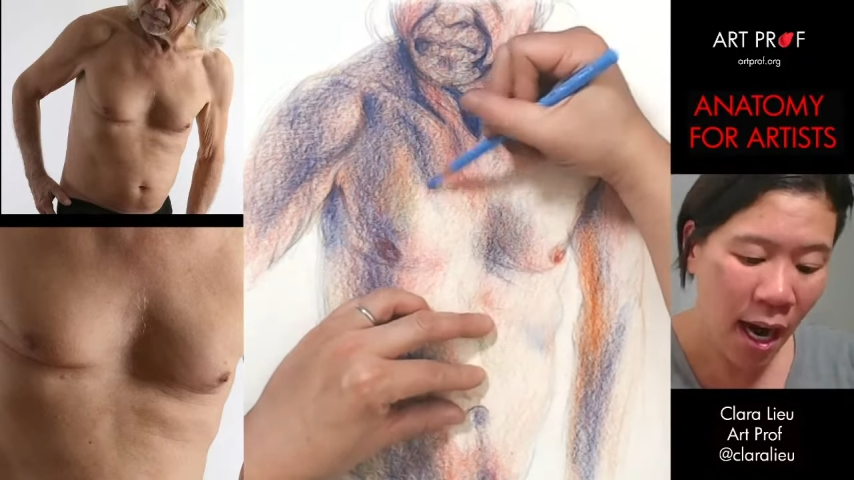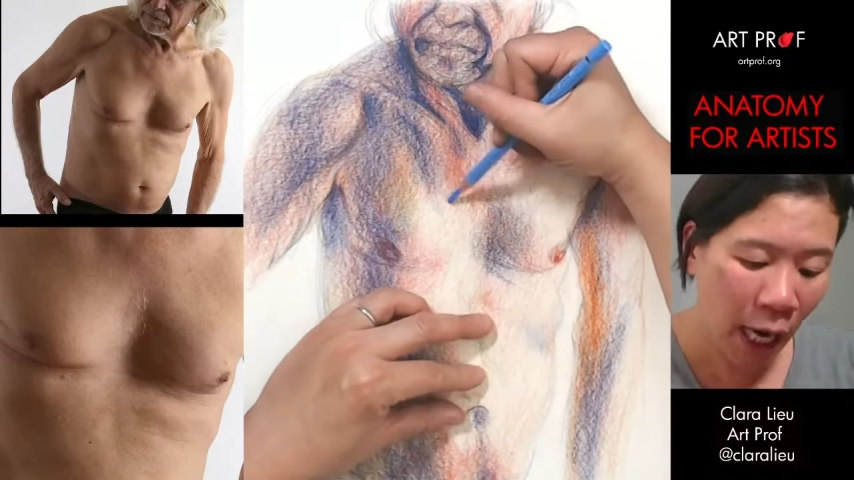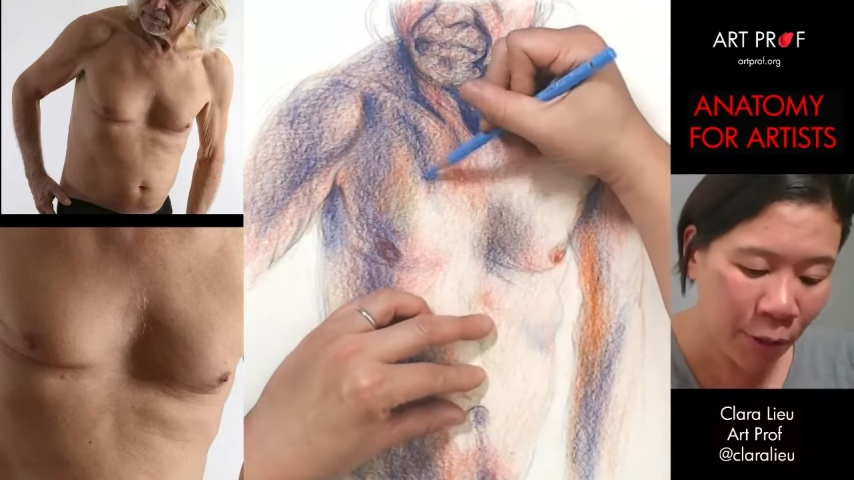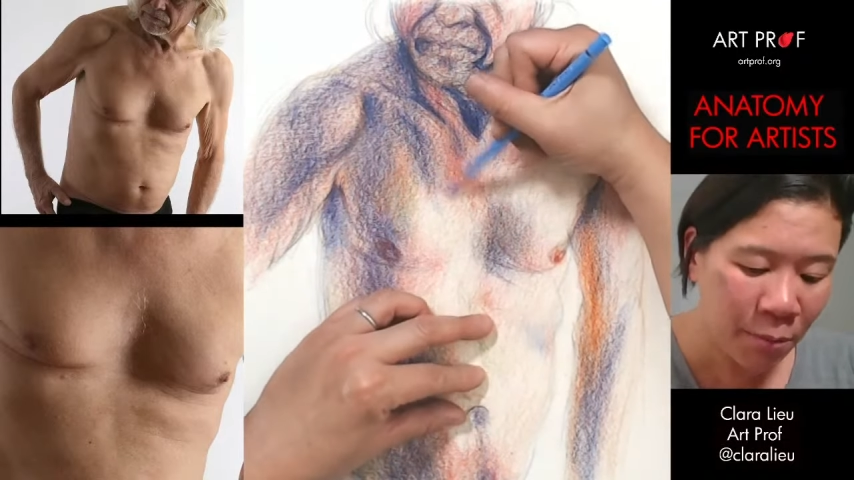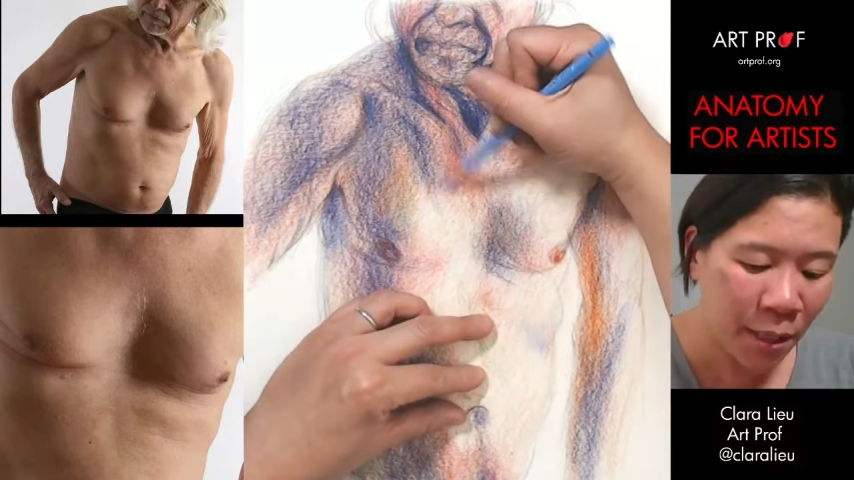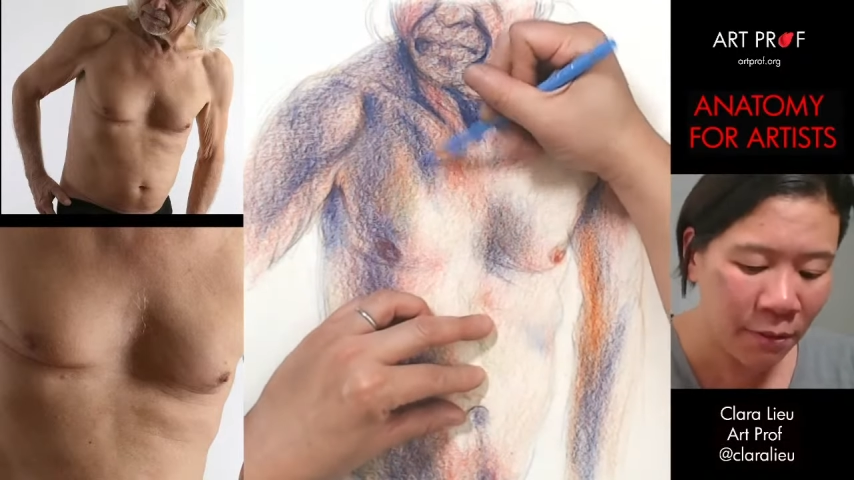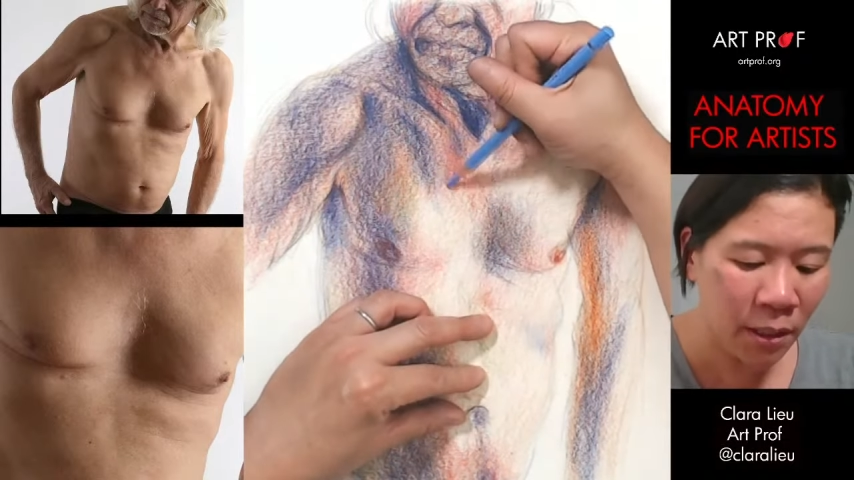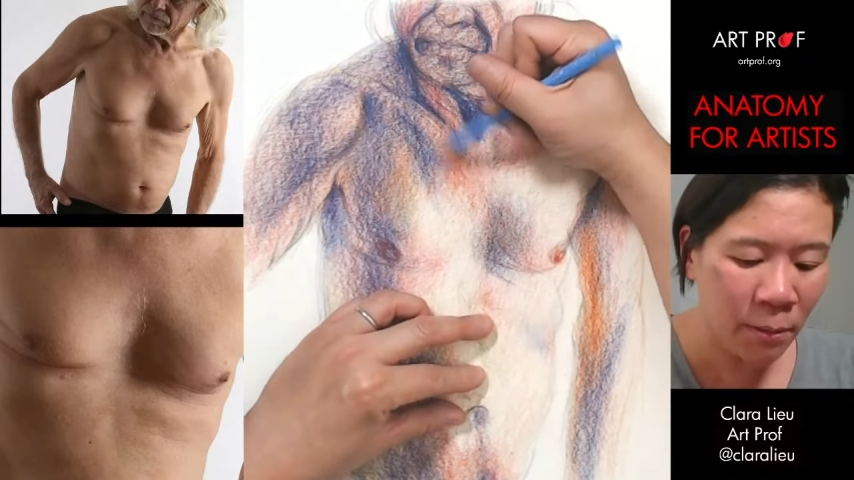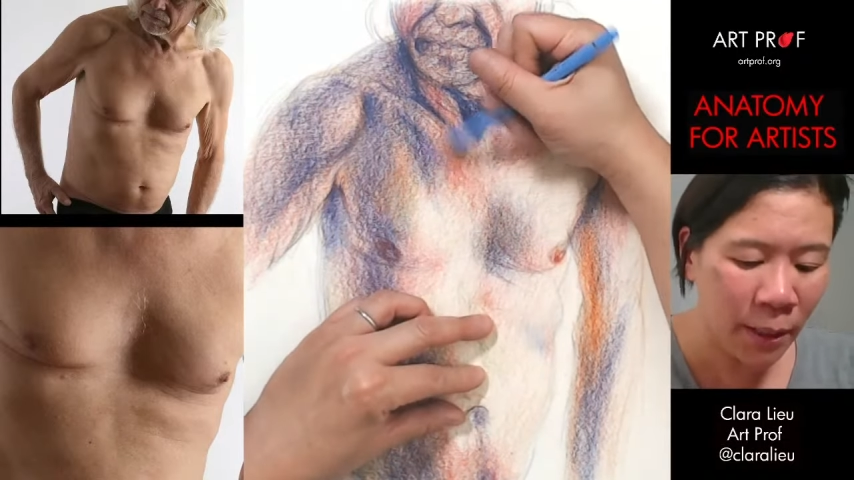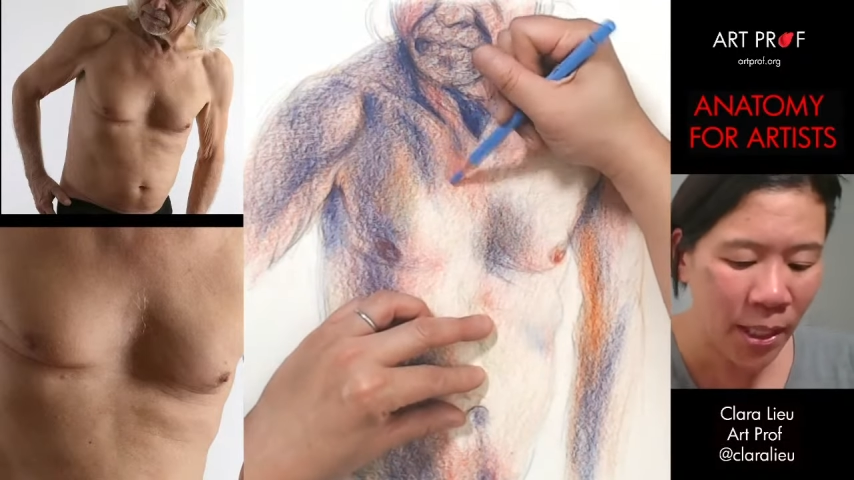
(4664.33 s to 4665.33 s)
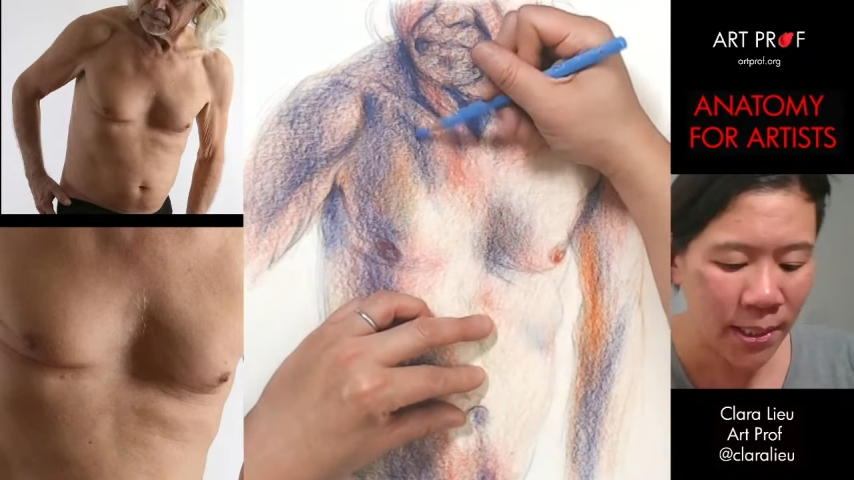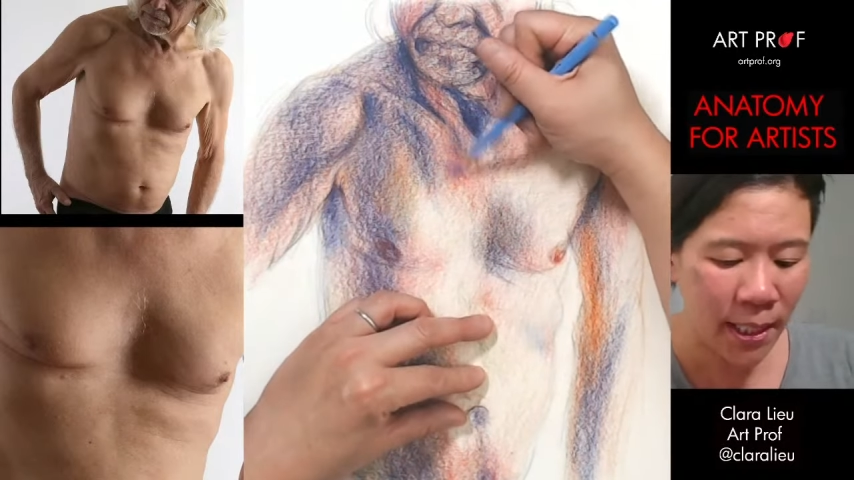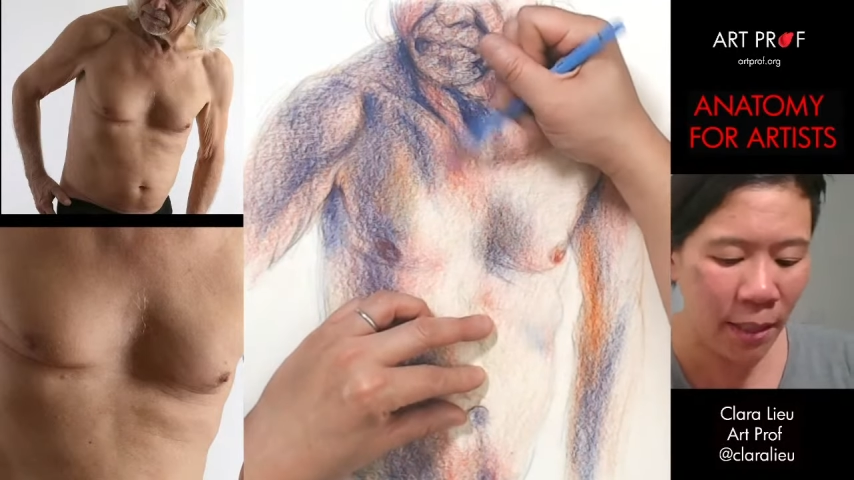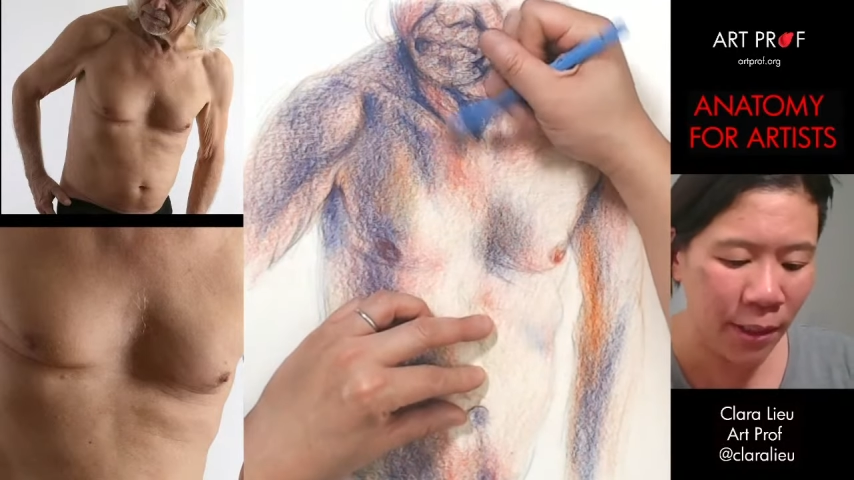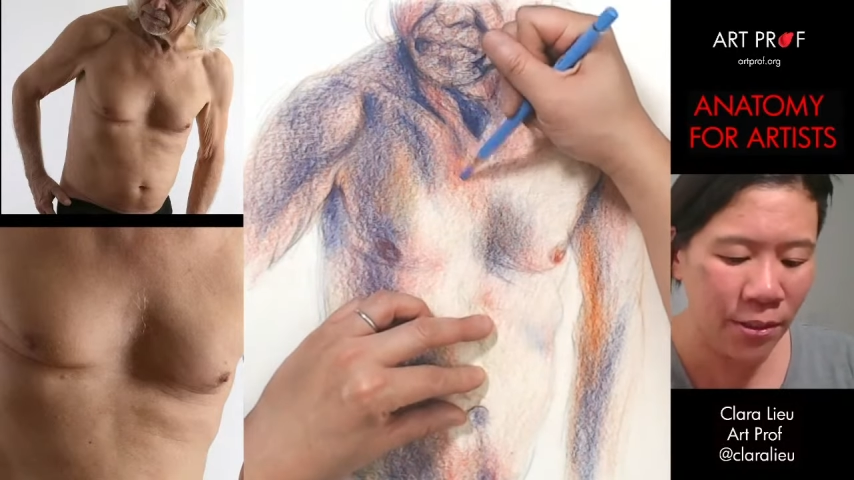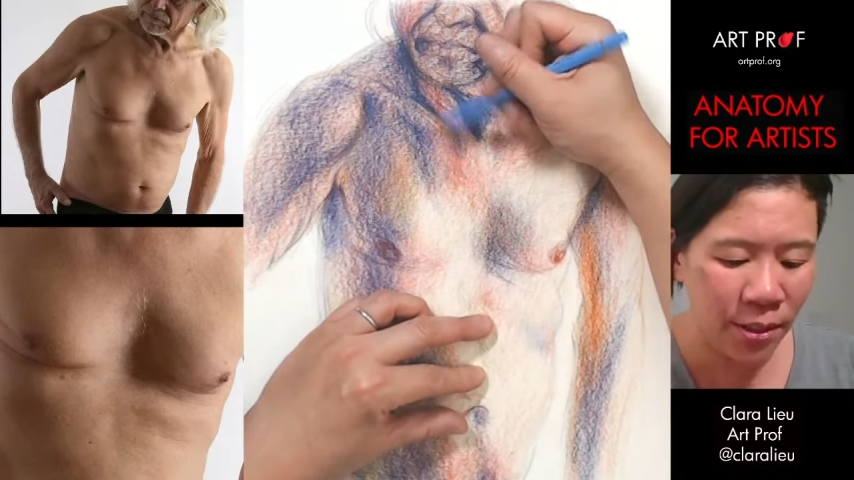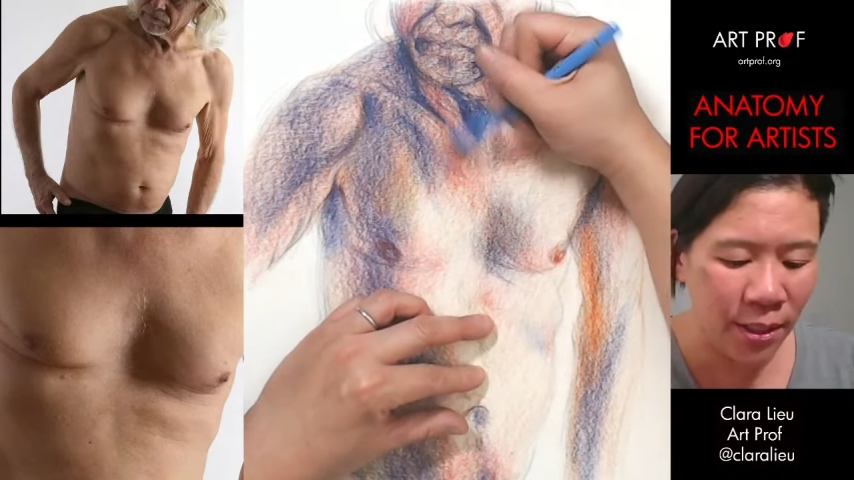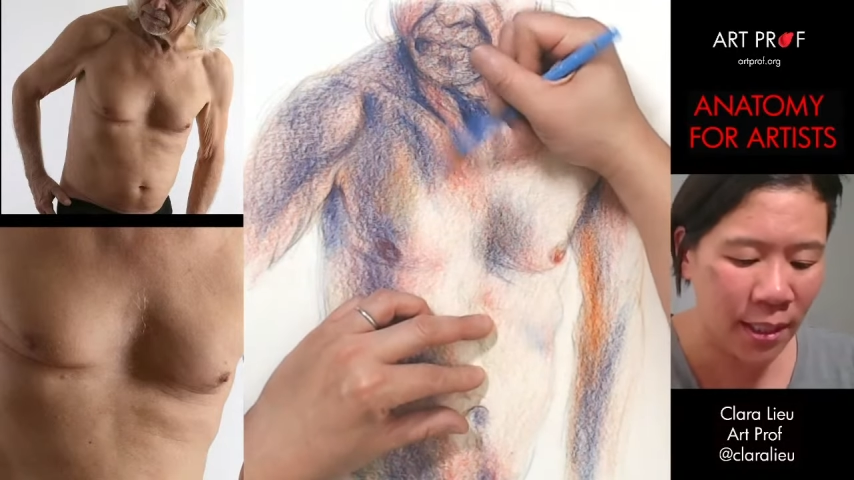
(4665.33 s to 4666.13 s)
I want to make a video about this, and I want to do this,